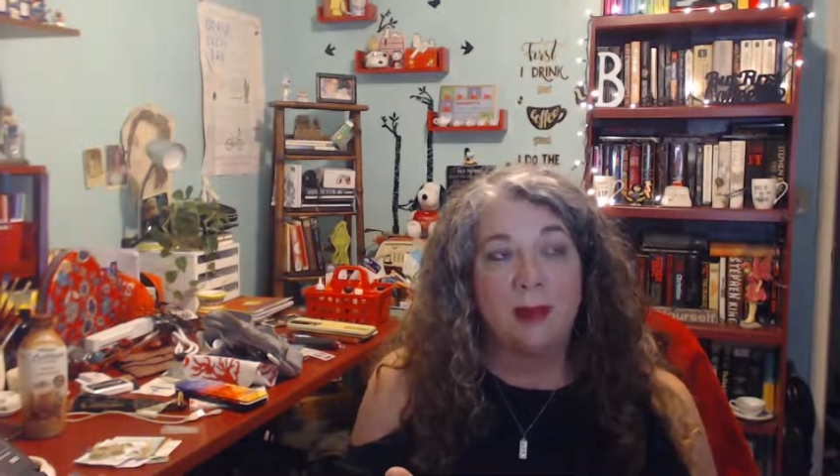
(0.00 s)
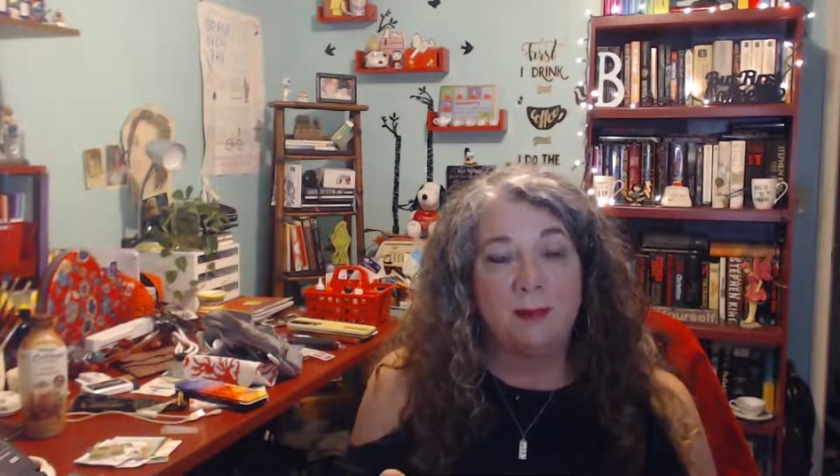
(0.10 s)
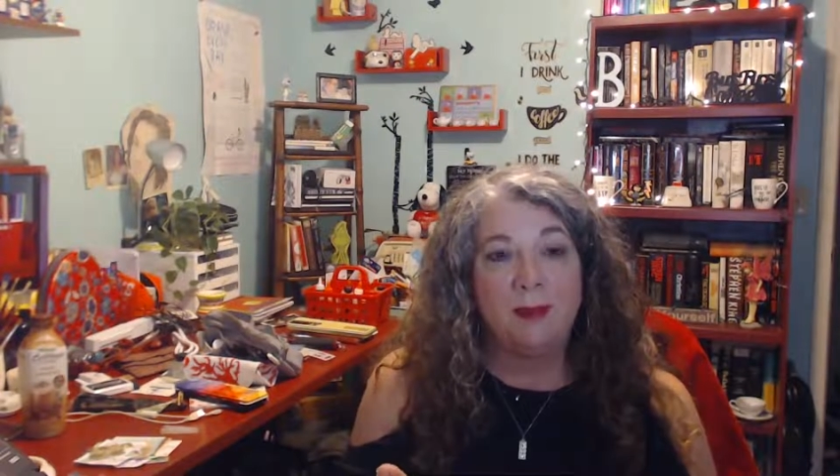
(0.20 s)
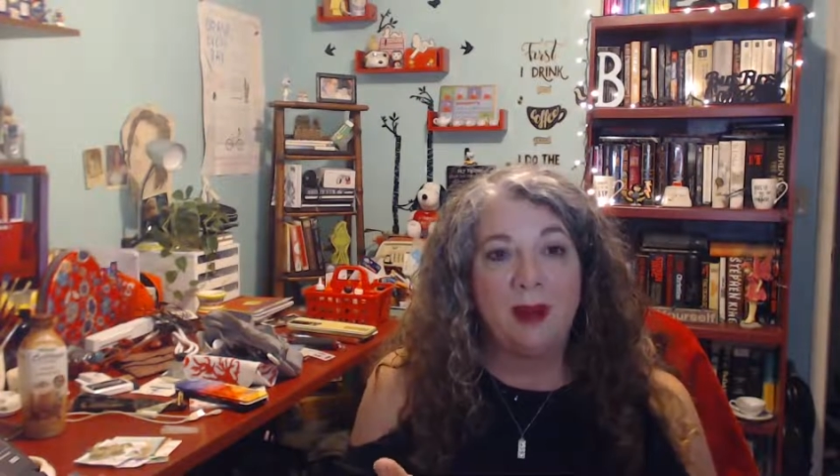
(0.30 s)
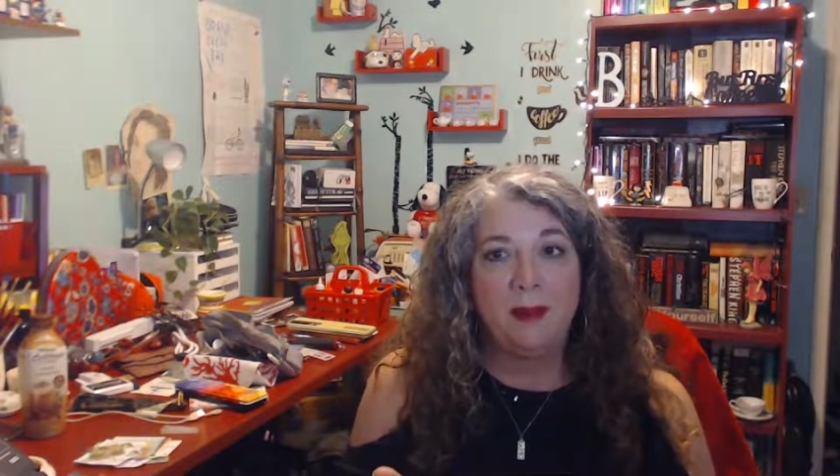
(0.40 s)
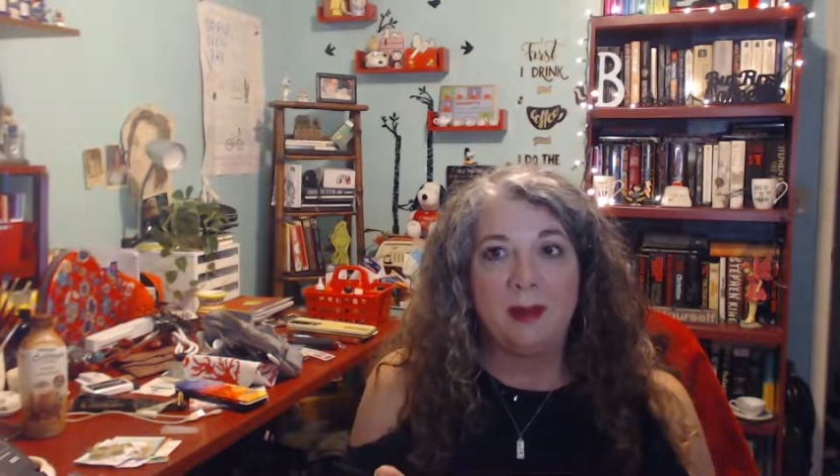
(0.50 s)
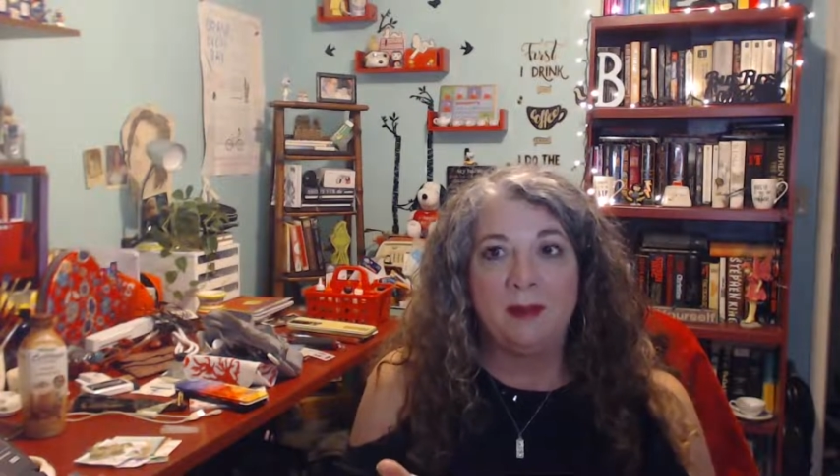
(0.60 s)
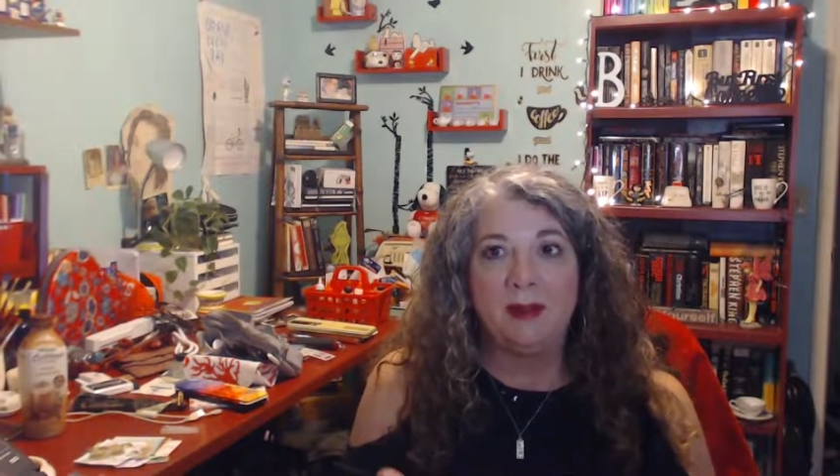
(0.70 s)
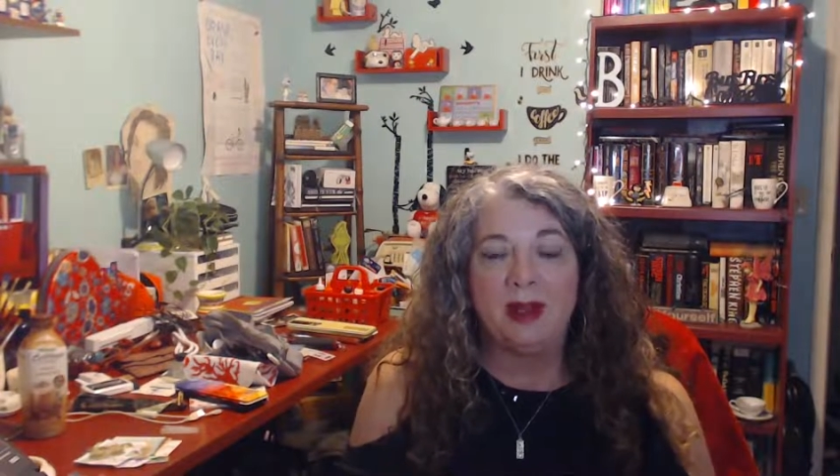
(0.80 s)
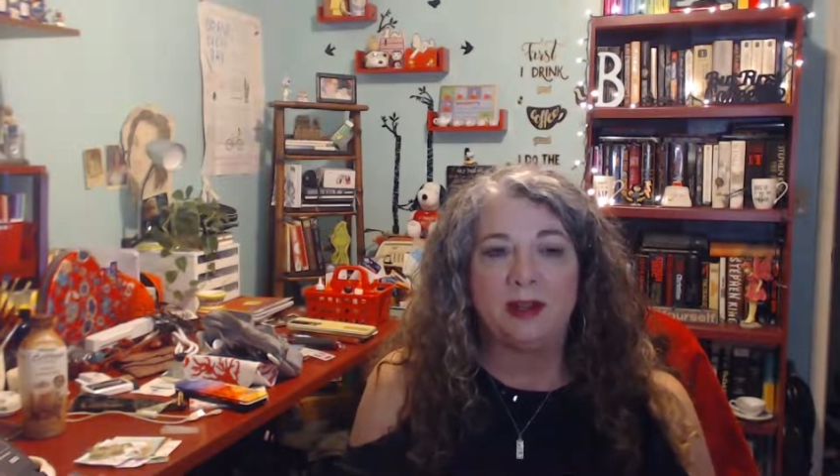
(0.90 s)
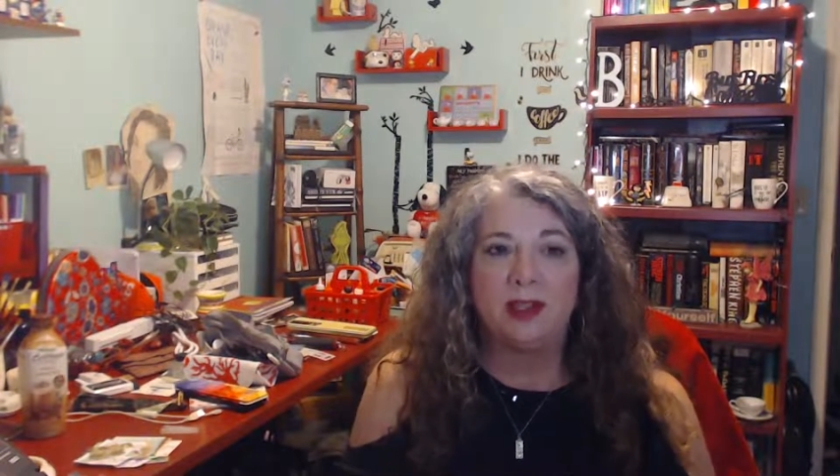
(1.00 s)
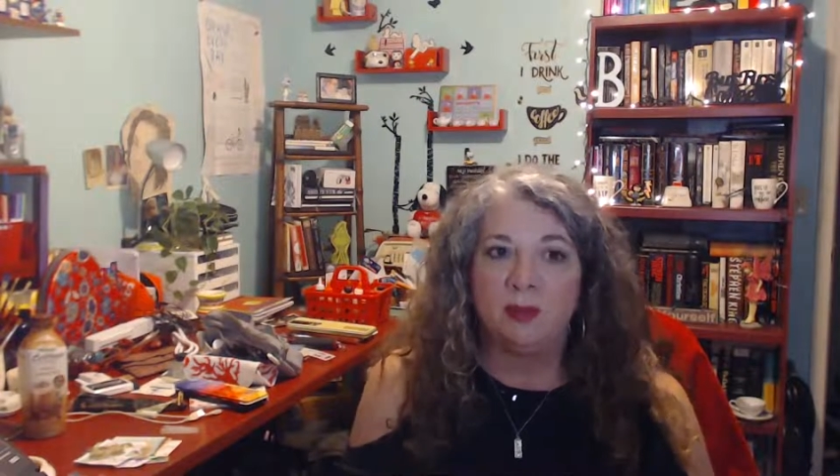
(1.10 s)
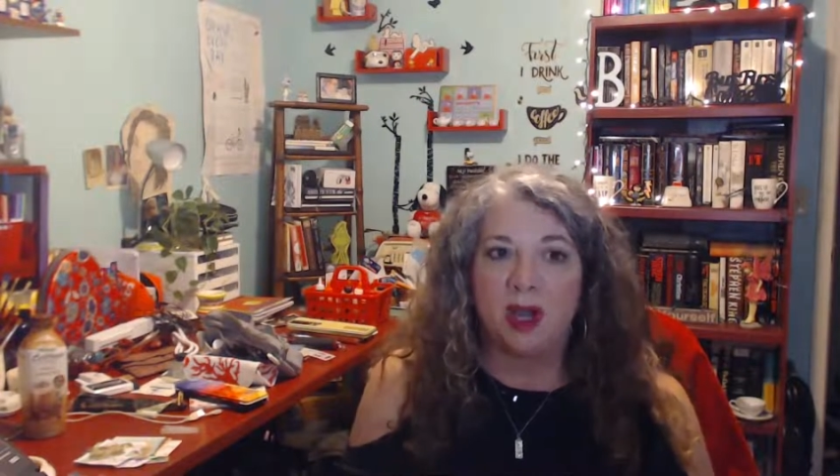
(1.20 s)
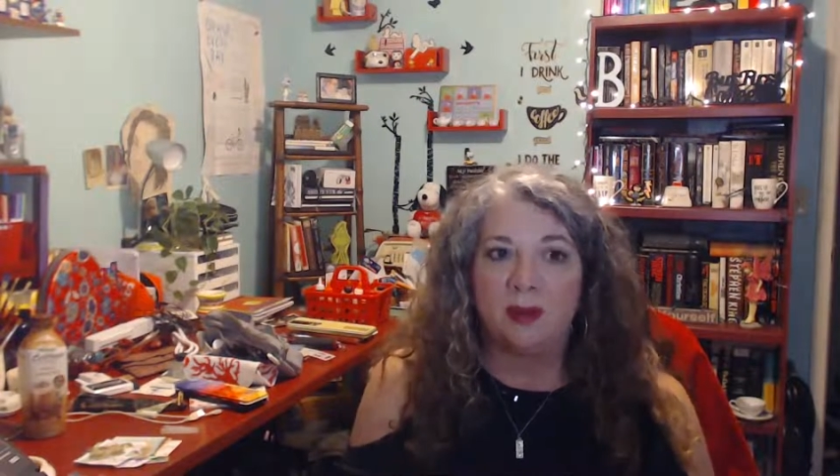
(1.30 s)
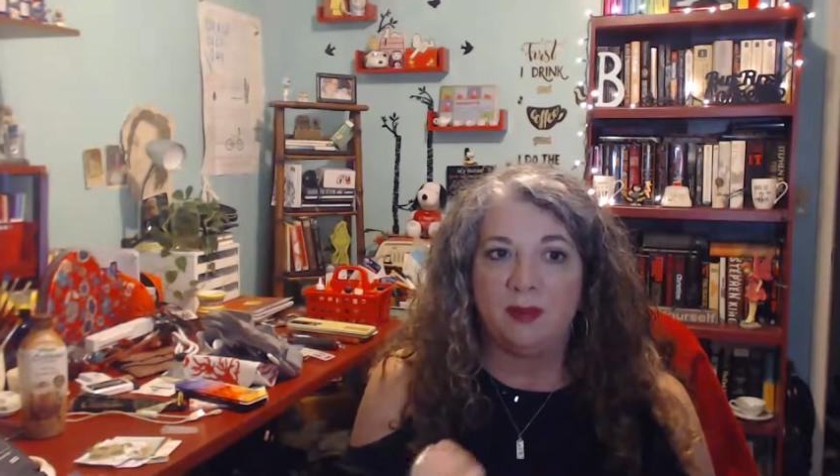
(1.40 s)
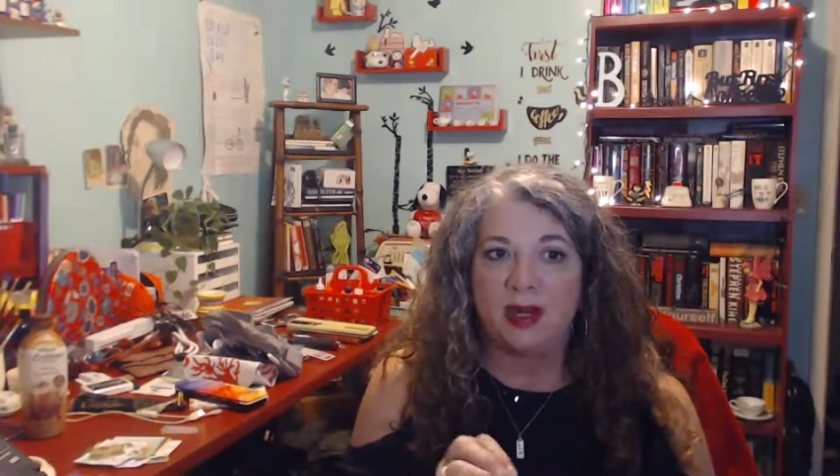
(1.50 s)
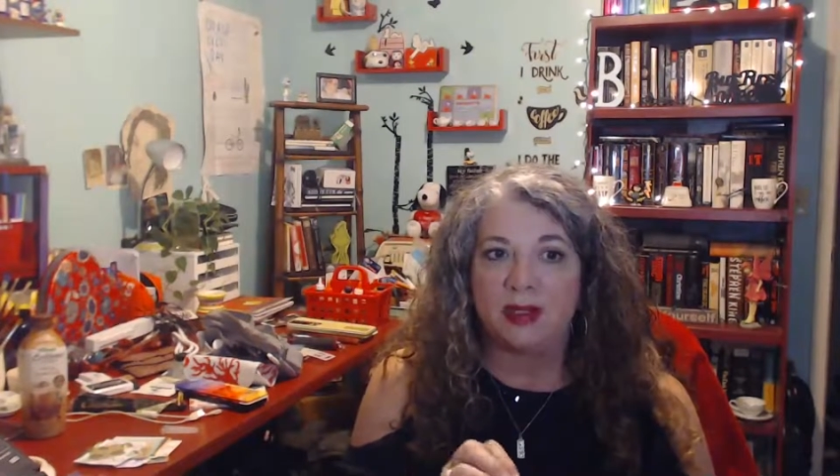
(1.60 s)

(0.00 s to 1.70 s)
maybe I'll do mind, body,